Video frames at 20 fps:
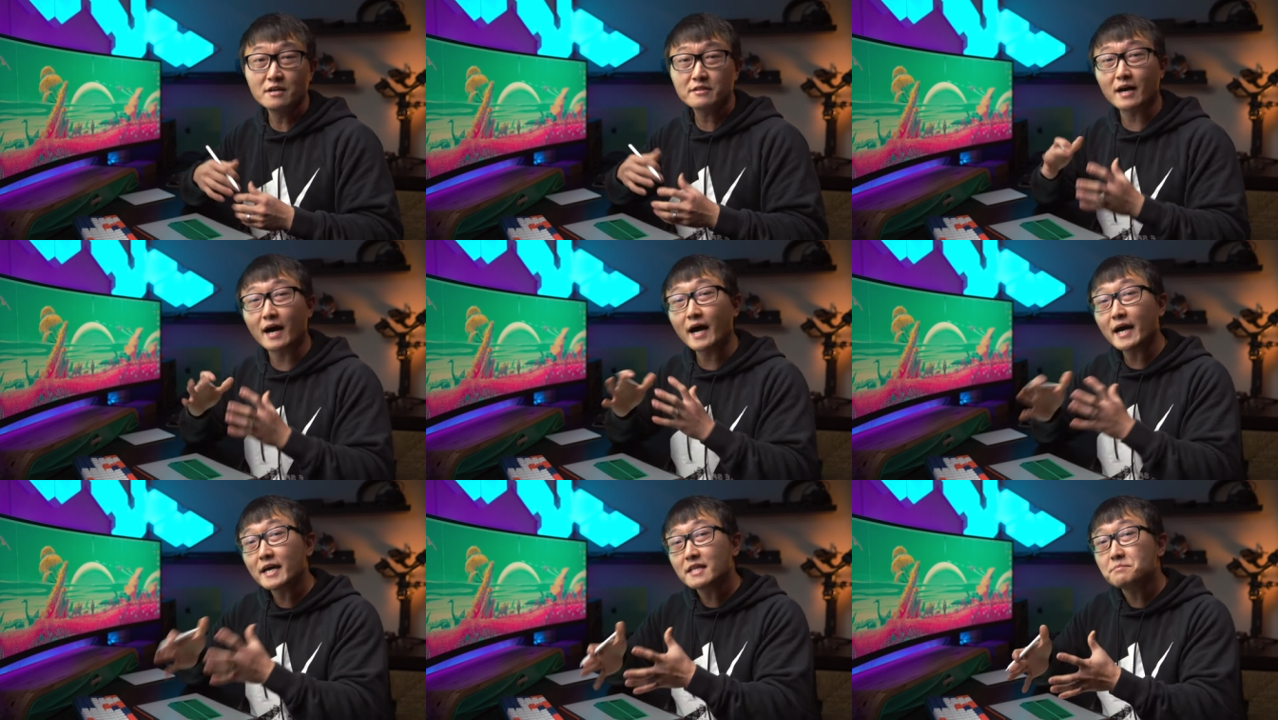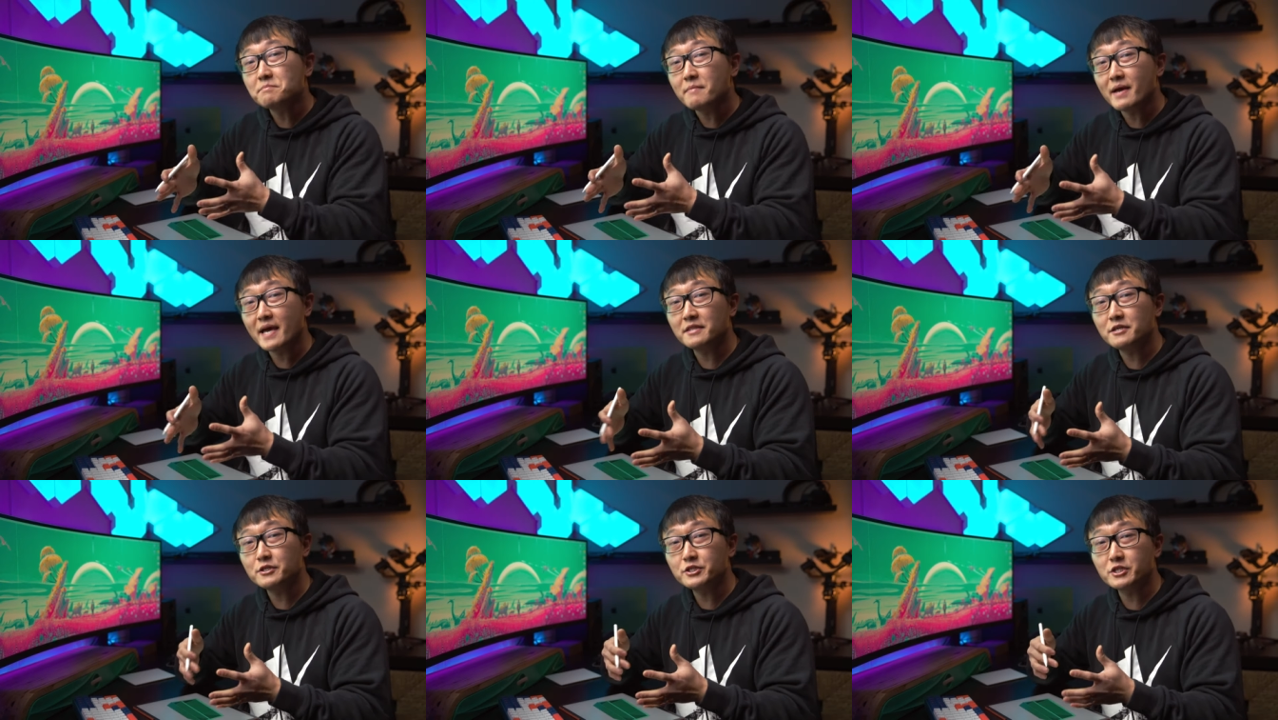The item
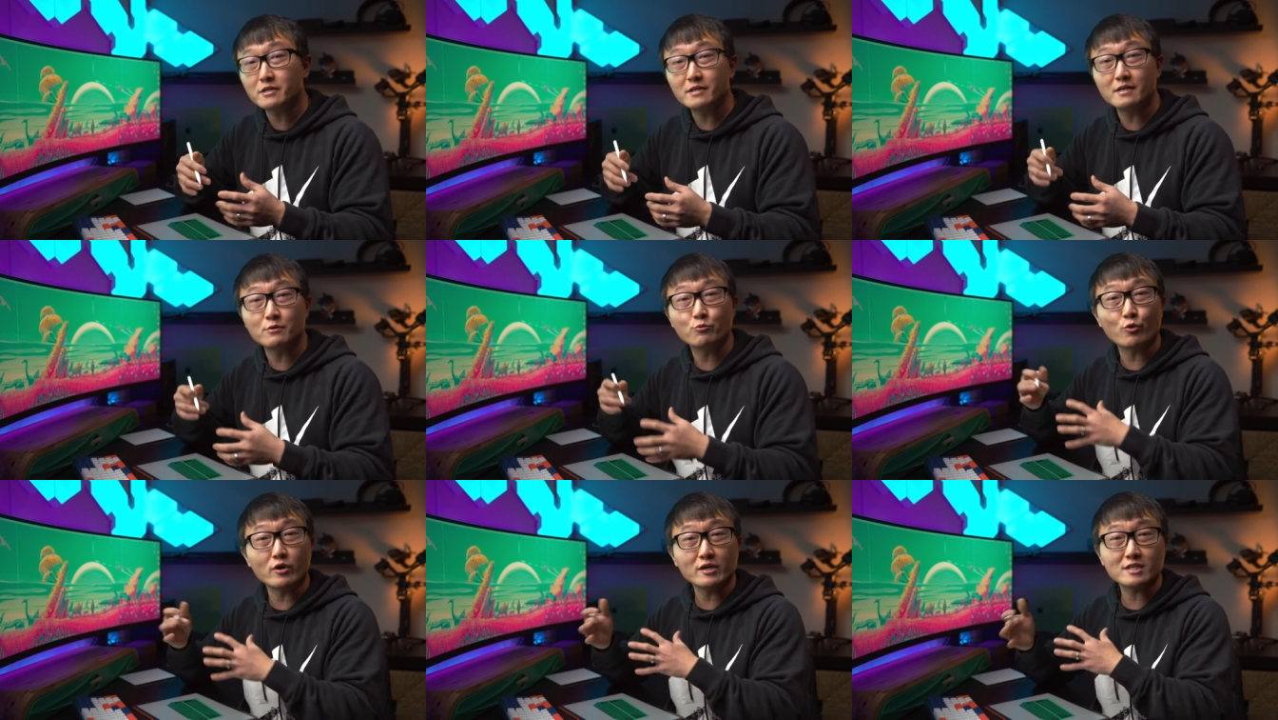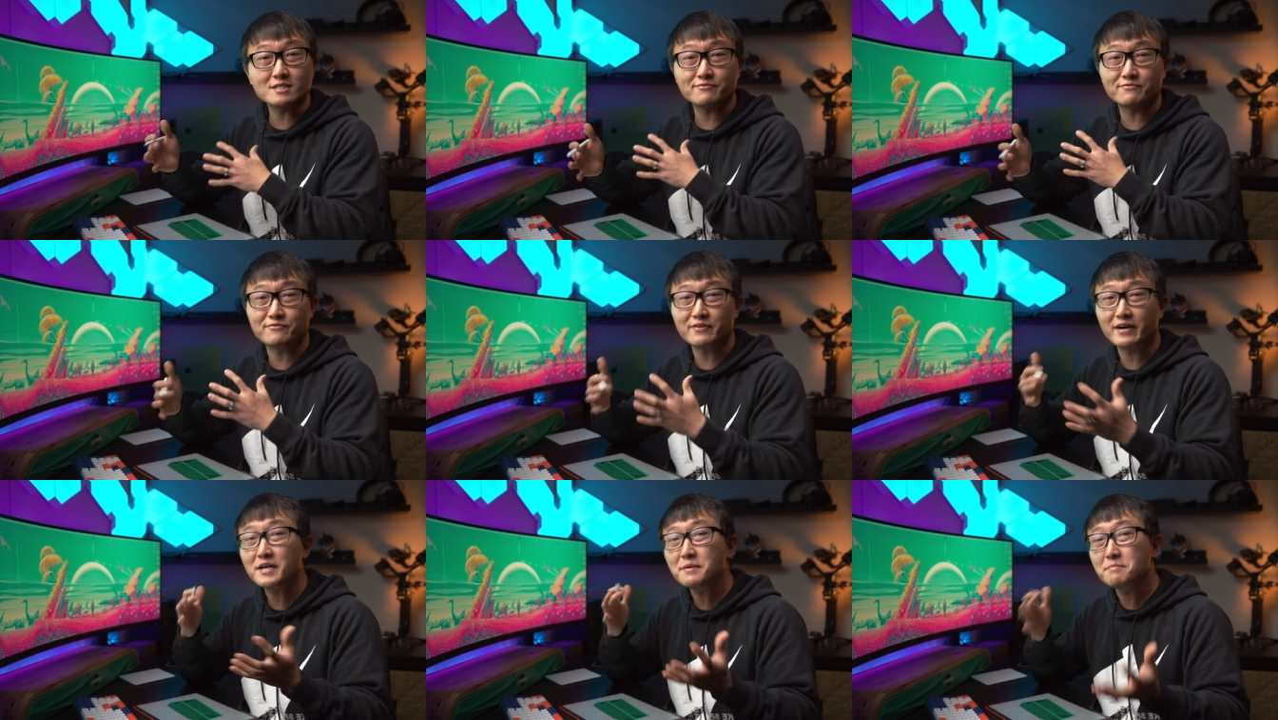manager works
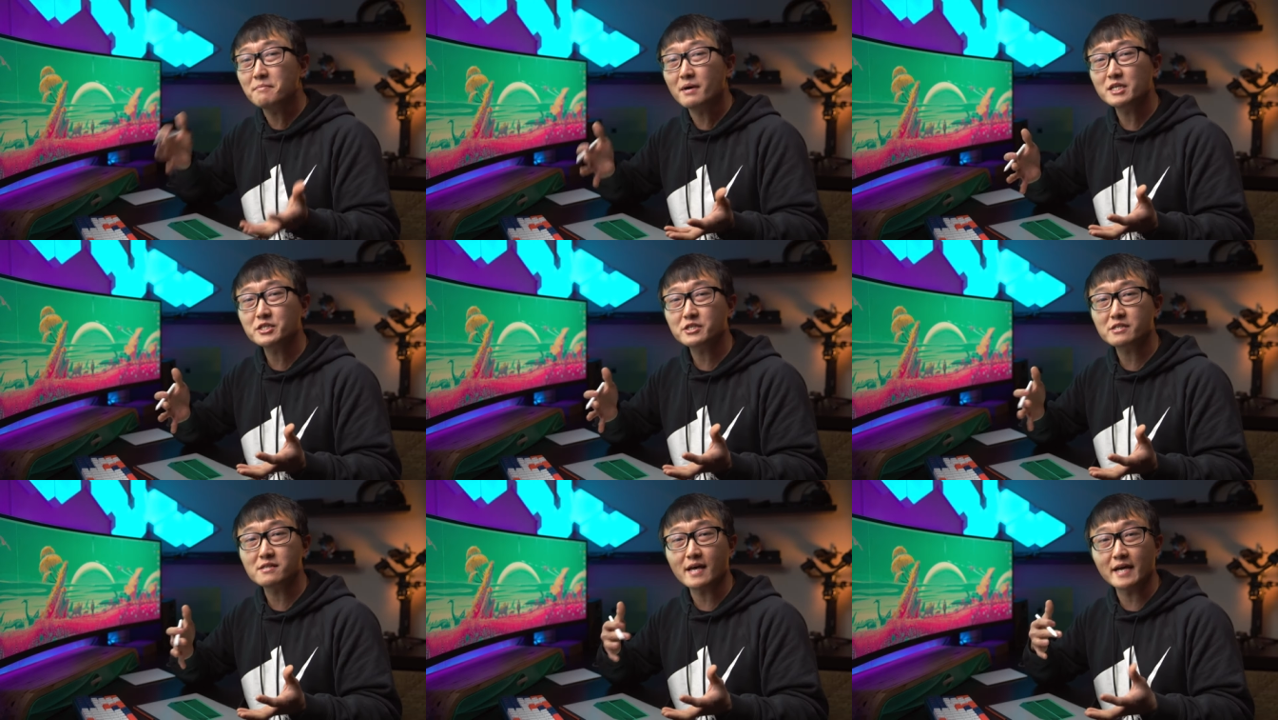very much